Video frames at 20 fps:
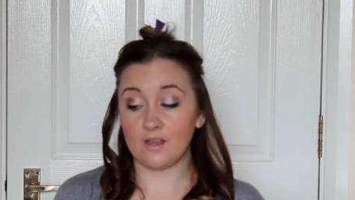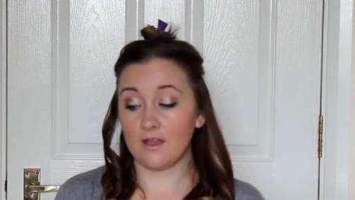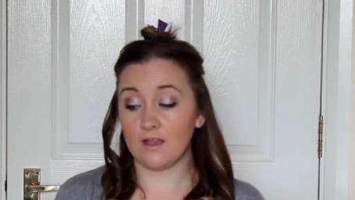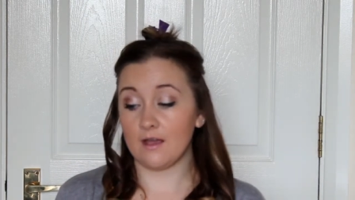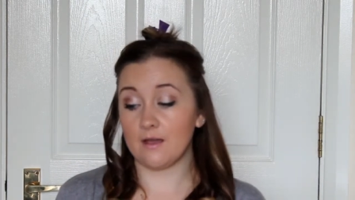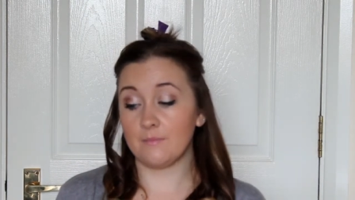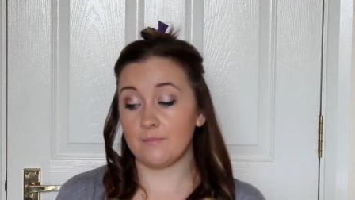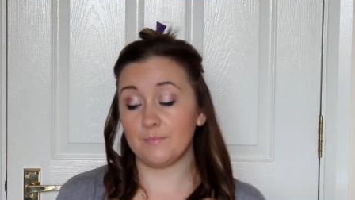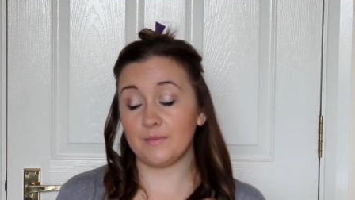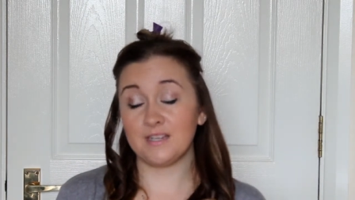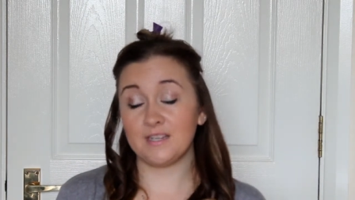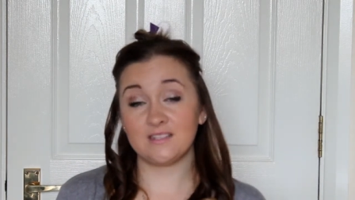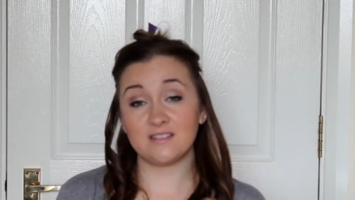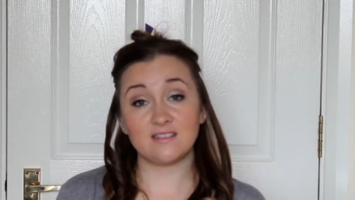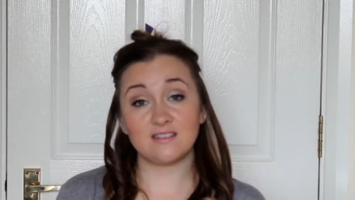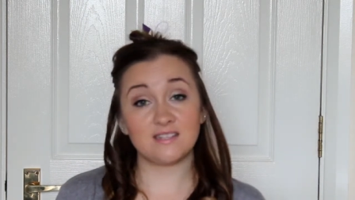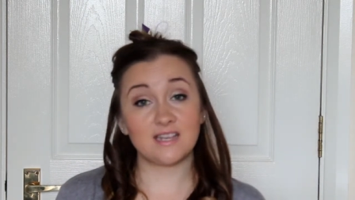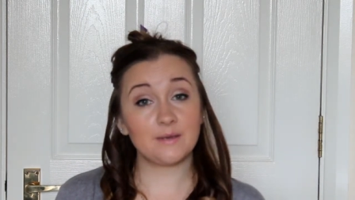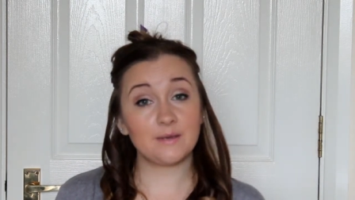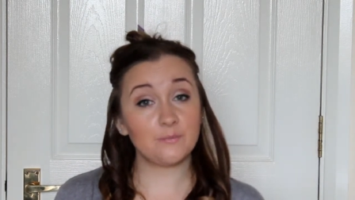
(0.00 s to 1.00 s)
But it's
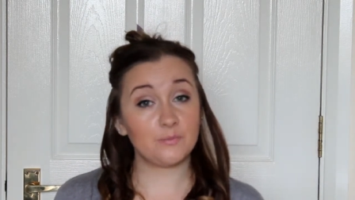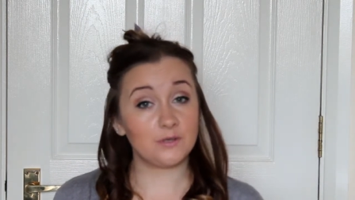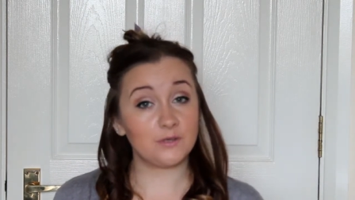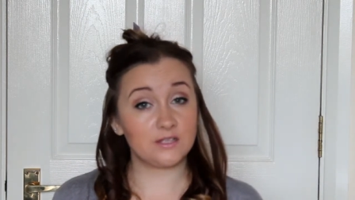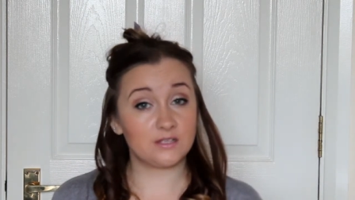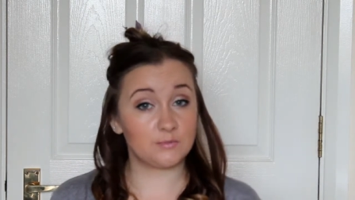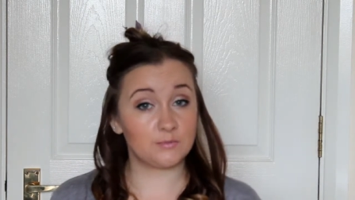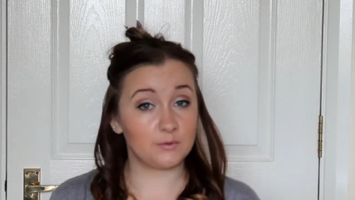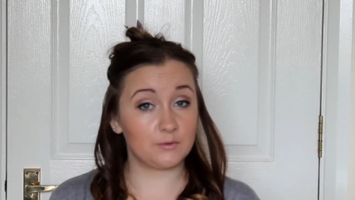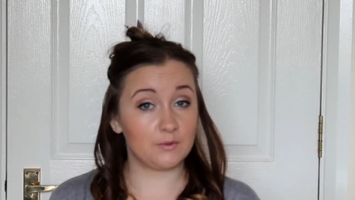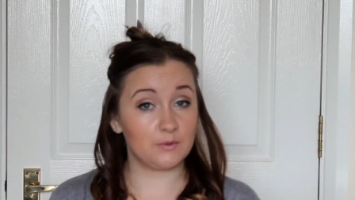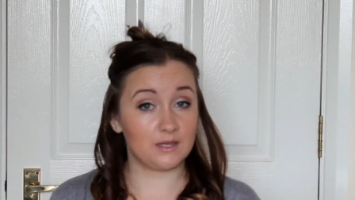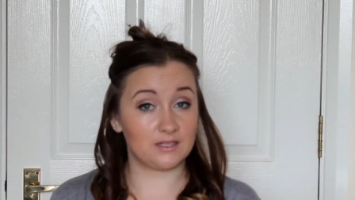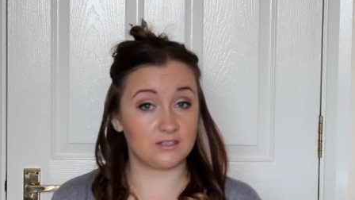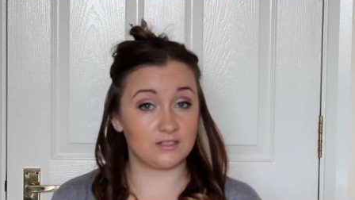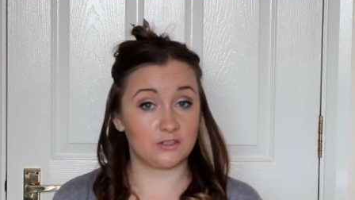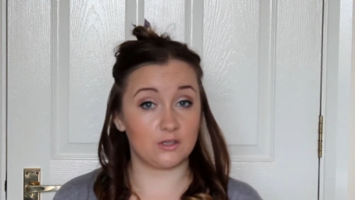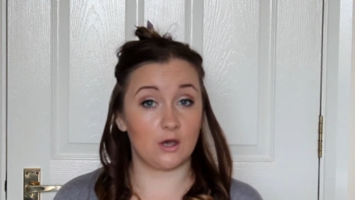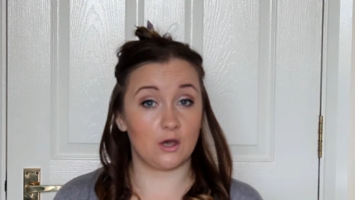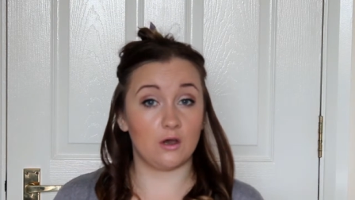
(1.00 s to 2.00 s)
the same principle
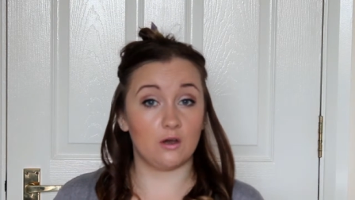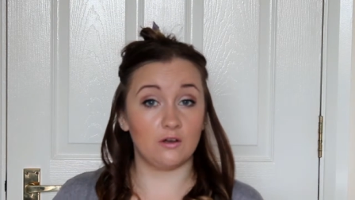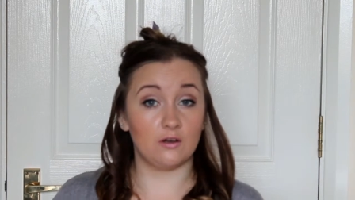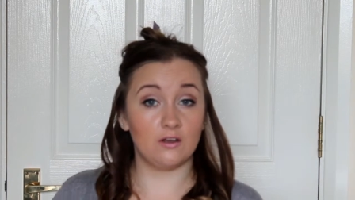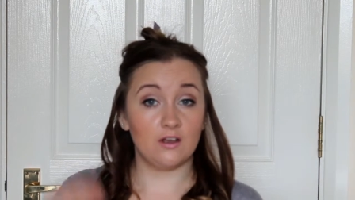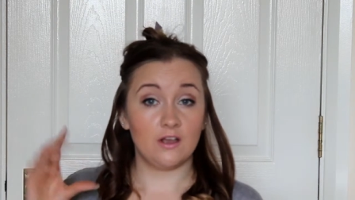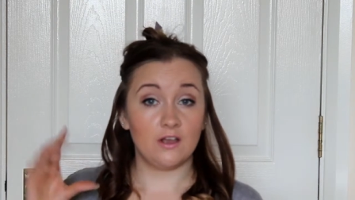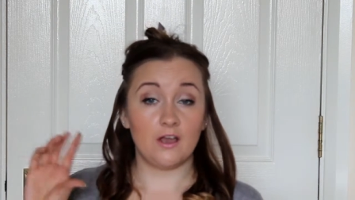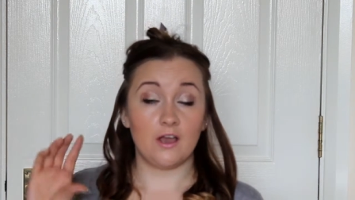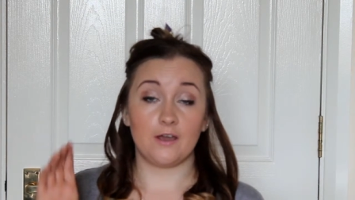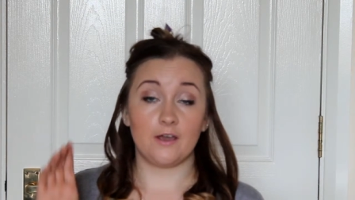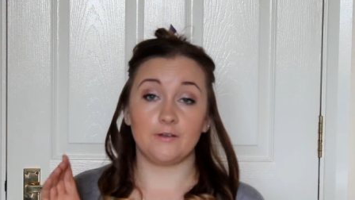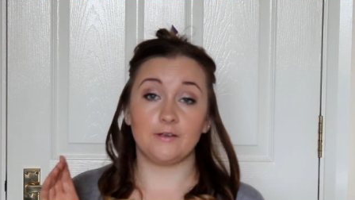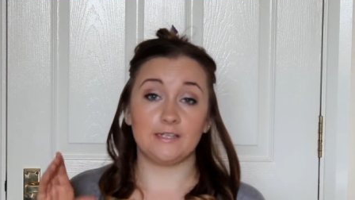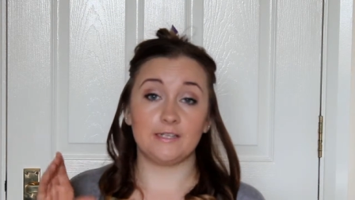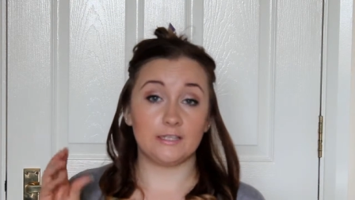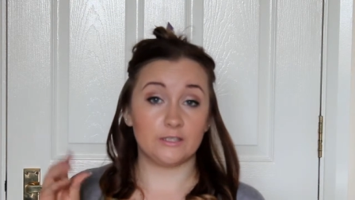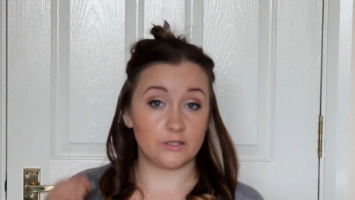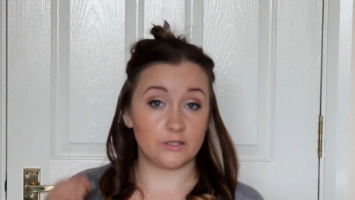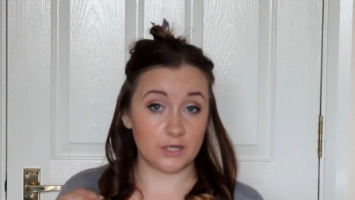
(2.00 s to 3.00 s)
as a tong,
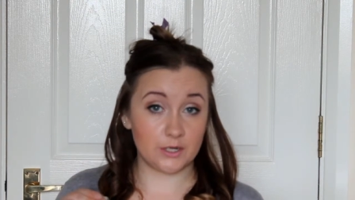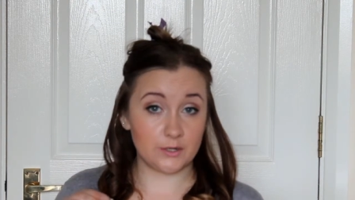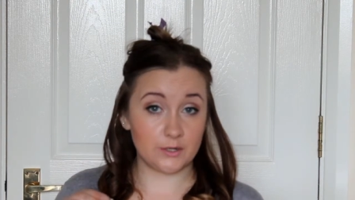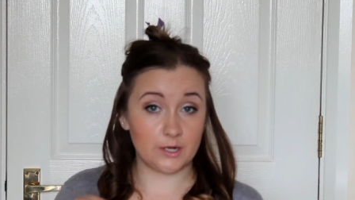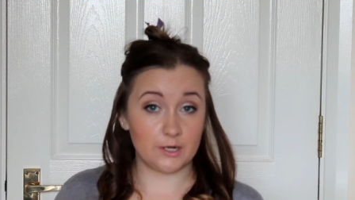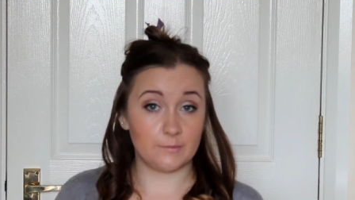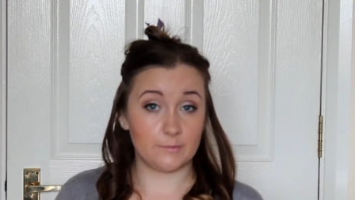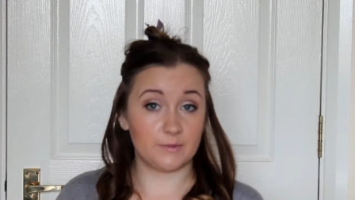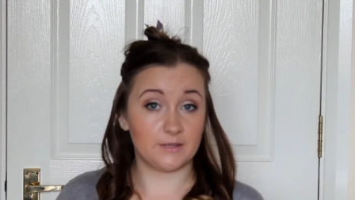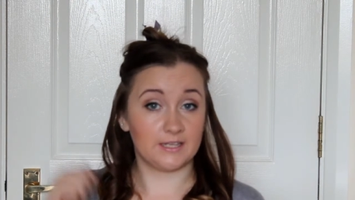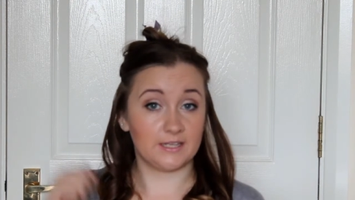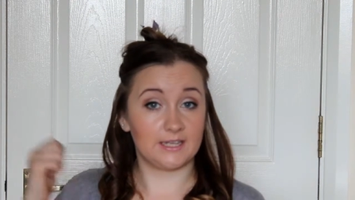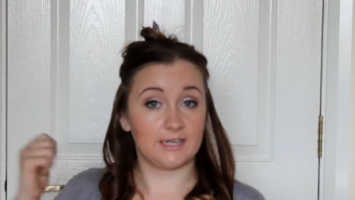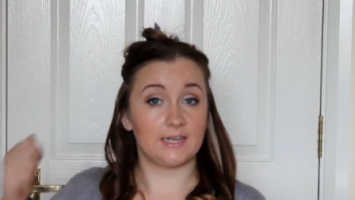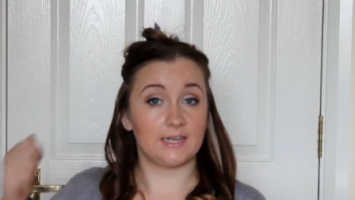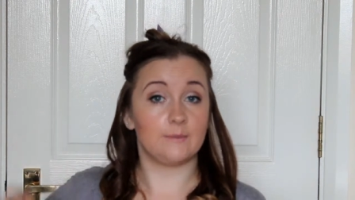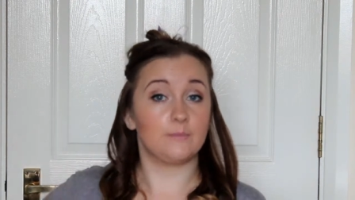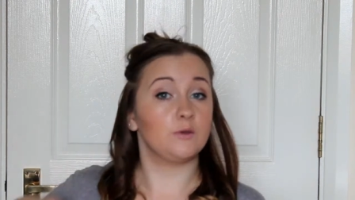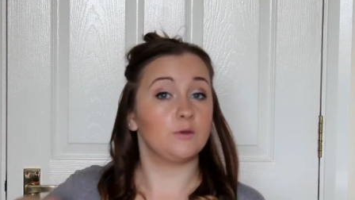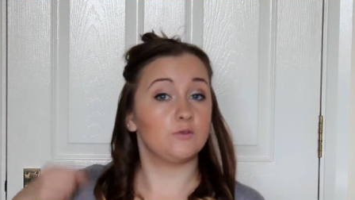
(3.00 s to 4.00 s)
only you don't open the
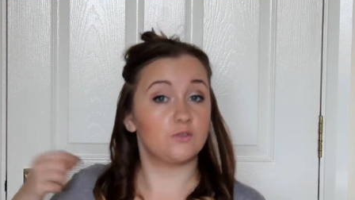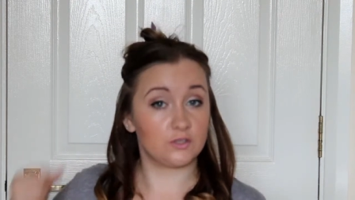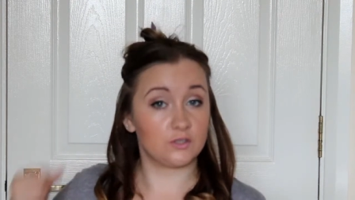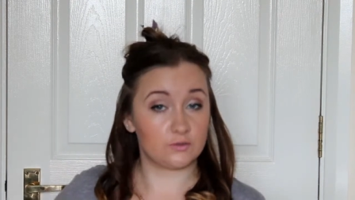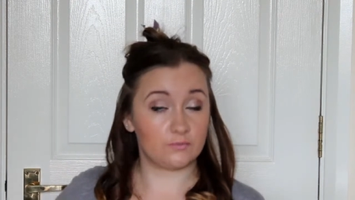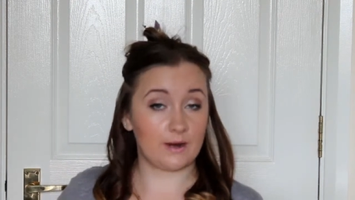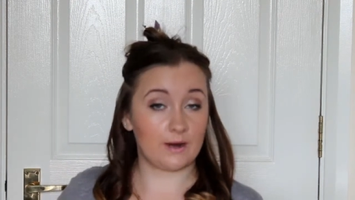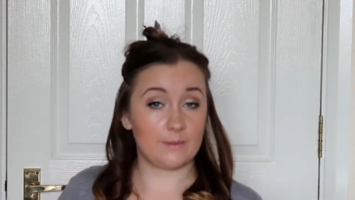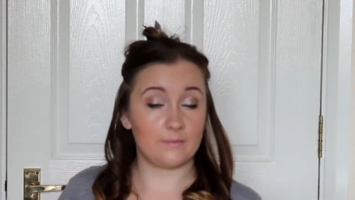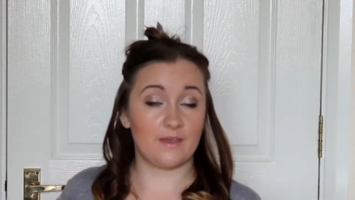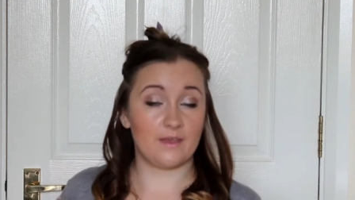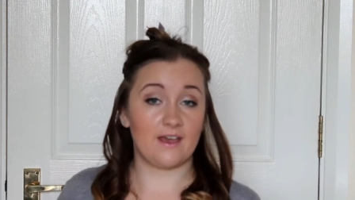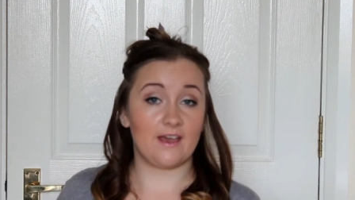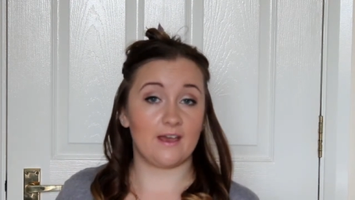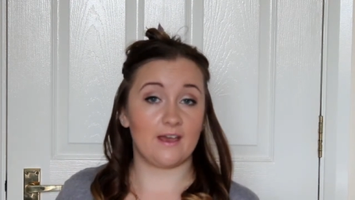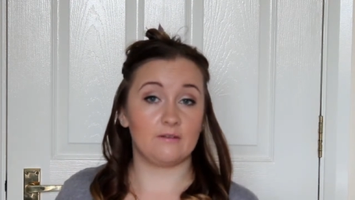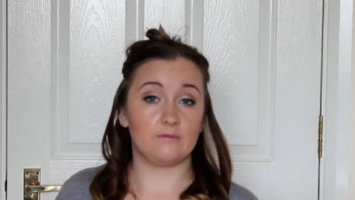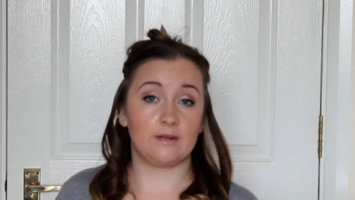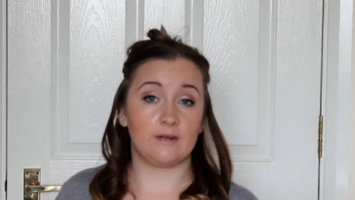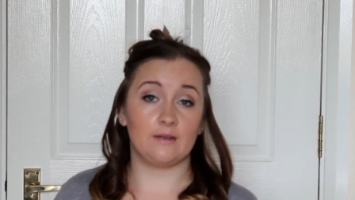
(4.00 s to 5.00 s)
clip, you just wrap the
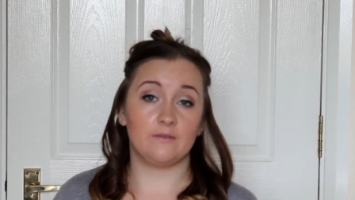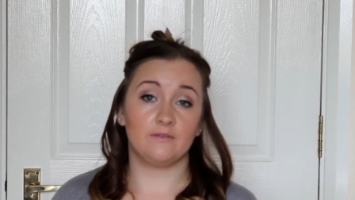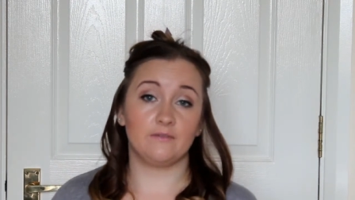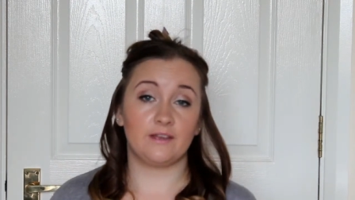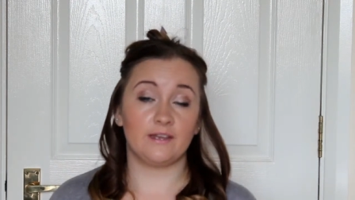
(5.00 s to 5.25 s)
hair around.